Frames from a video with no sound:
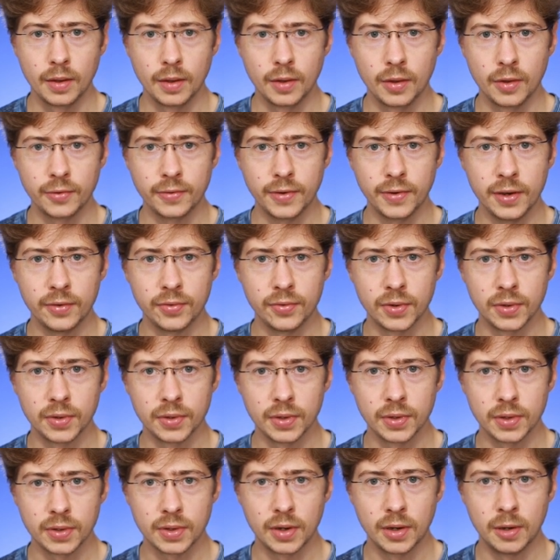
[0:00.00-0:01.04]

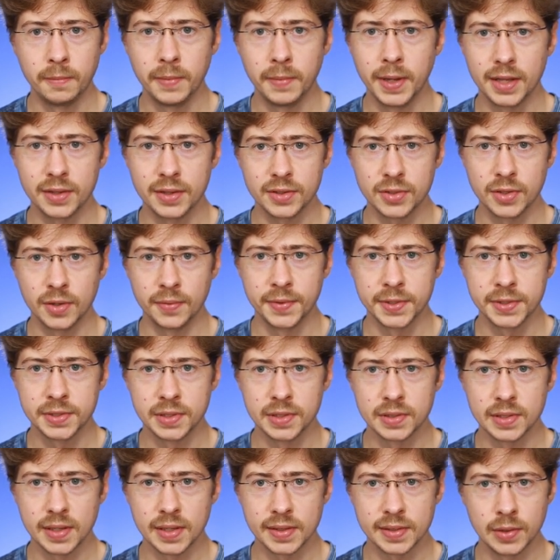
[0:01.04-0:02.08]
Fiverr.com has
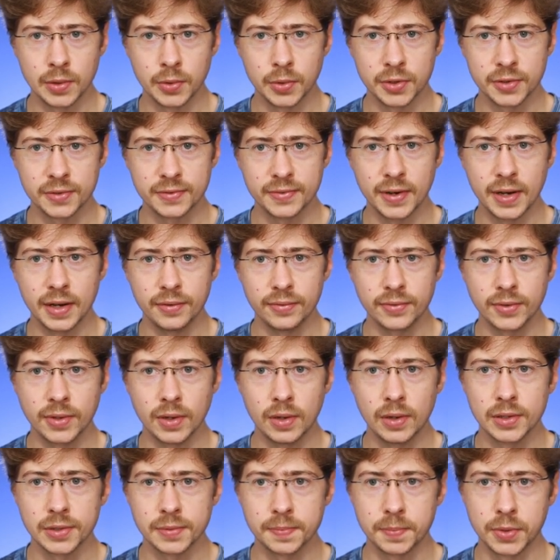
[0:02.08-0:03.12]
services as low as
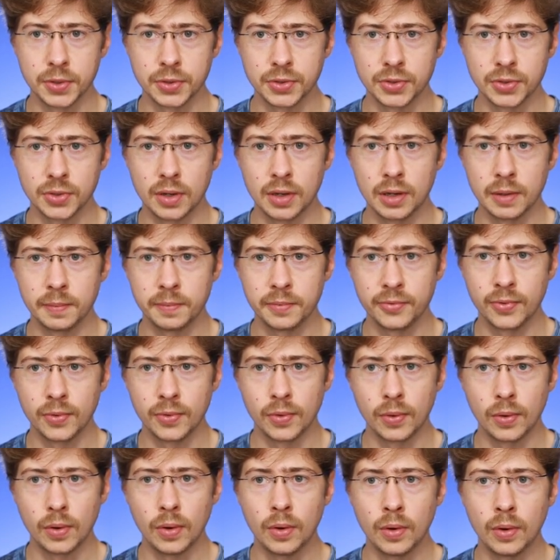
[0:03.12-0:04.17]
$5 per job
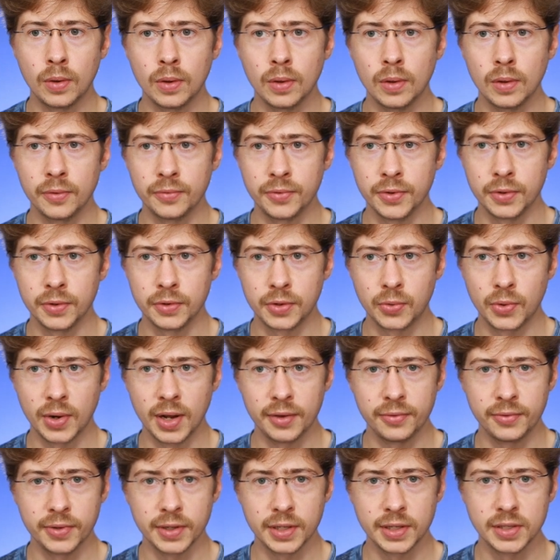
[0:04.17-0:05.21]
for all of your
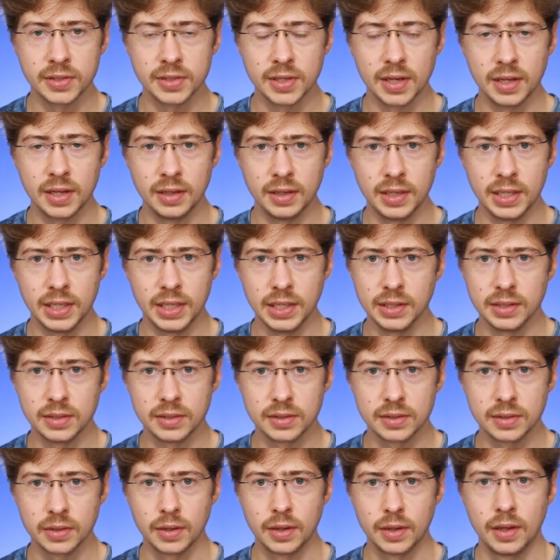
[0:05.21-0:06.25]
graphic design
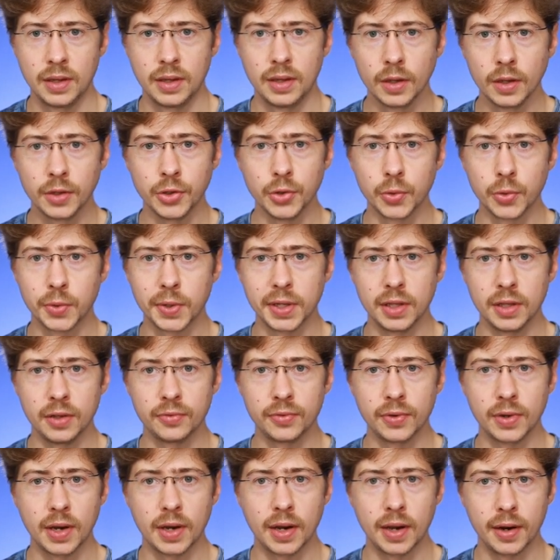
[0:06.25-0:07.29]
needs. You can
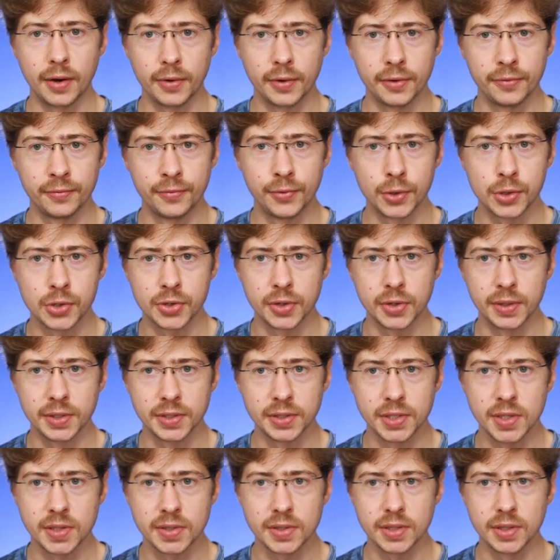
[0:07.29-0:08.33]
even hire a virtual
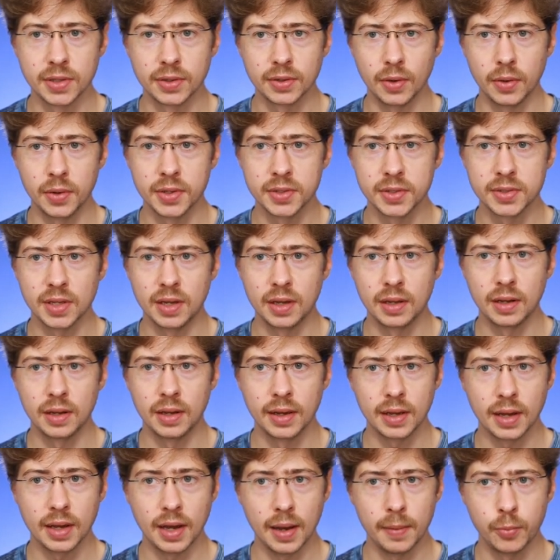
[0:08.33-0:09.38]
assistant on a site
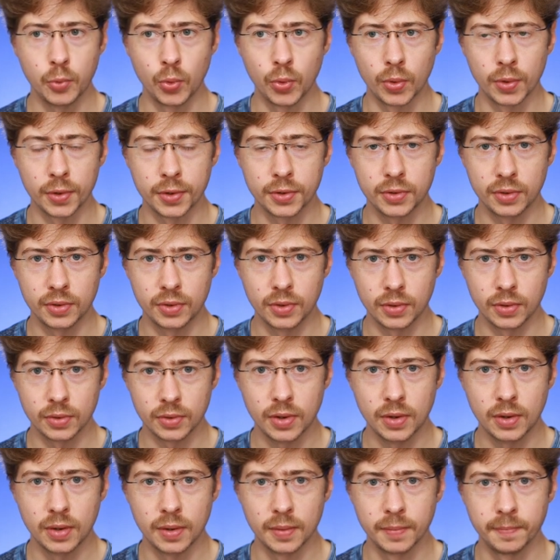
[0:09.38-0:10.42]
like
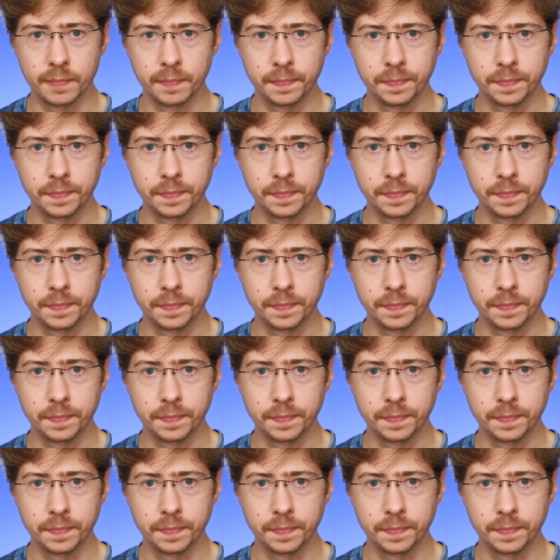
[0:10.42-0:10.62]
Upwork.com.